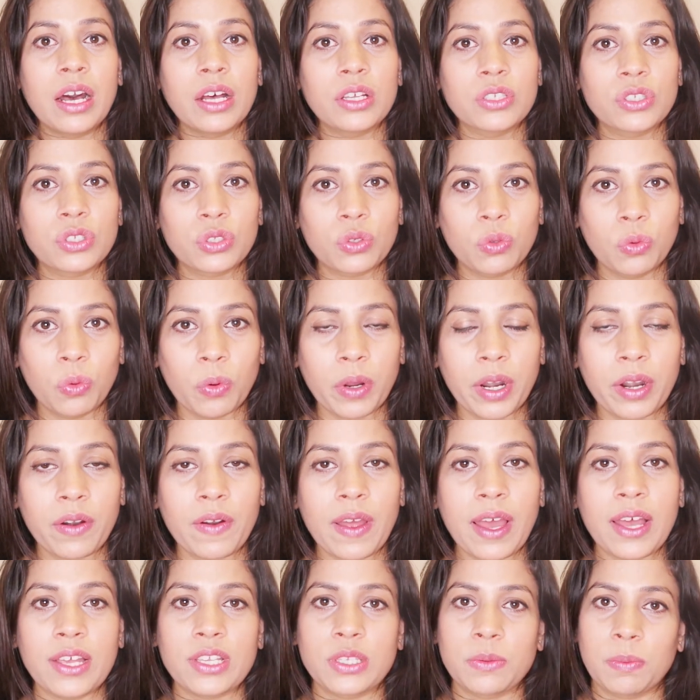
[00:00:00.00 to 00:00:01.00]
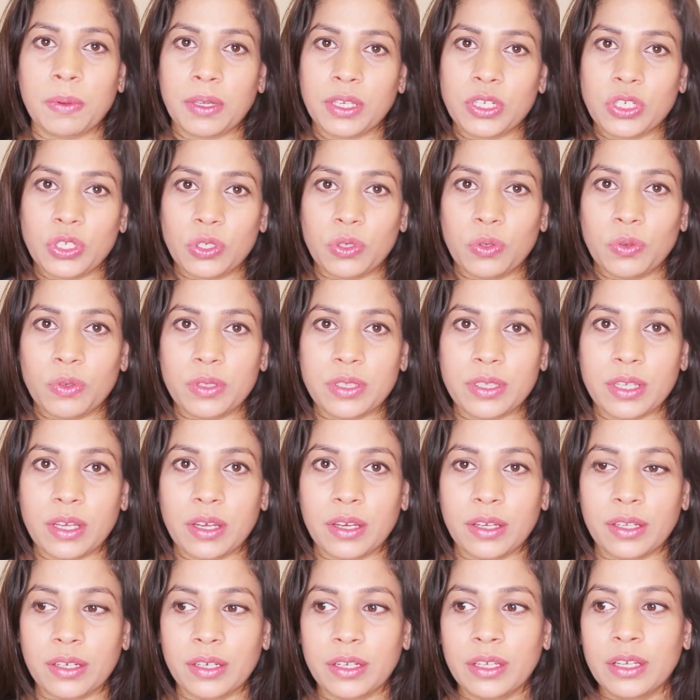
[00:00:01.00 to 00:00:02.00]
a square aspect to your
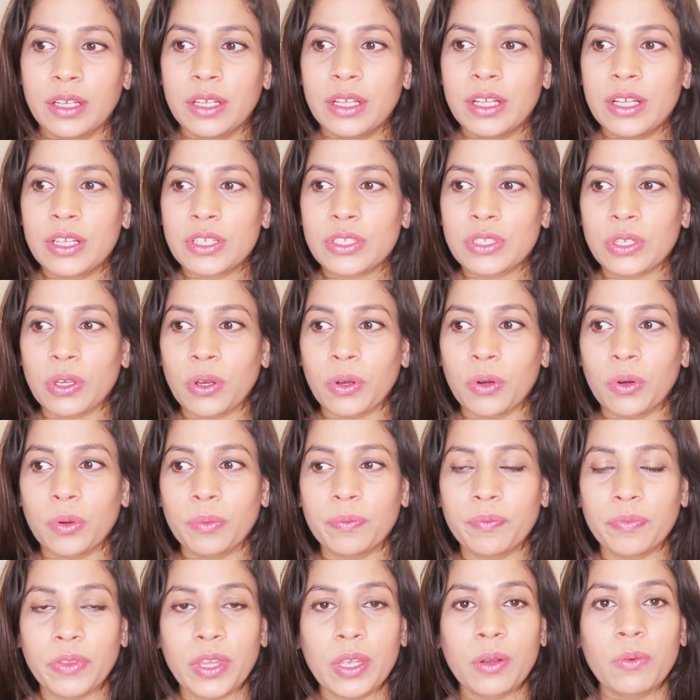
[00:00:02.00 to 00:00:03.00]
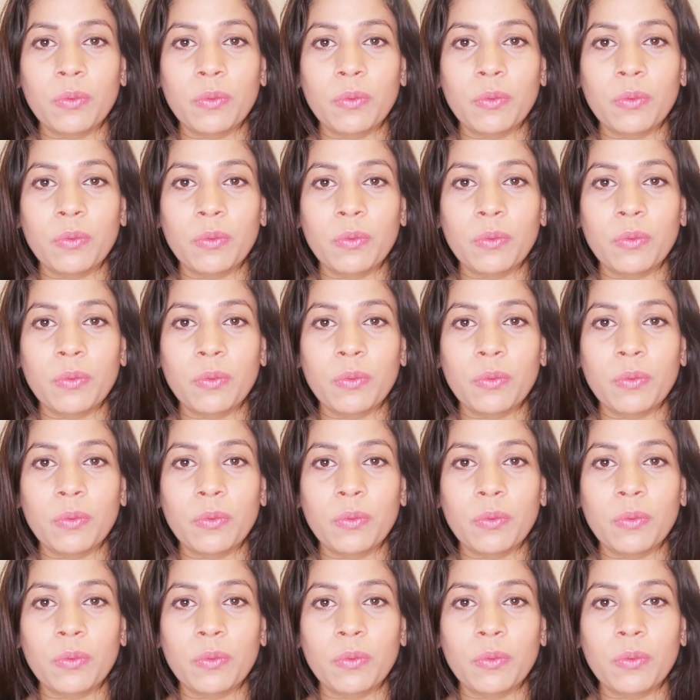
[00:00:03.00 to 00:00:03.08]
sign. So